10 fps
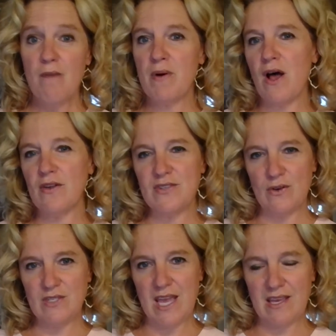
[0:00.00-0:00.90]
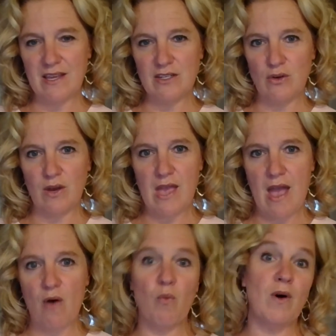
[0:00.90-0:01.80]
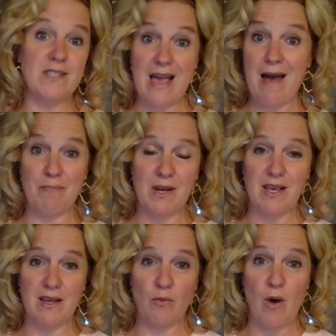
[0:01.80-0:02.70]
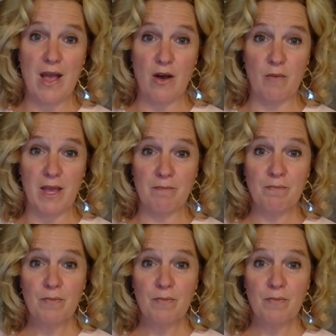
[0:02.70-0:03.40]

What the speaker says: but also take into account what's happening in Wyoming.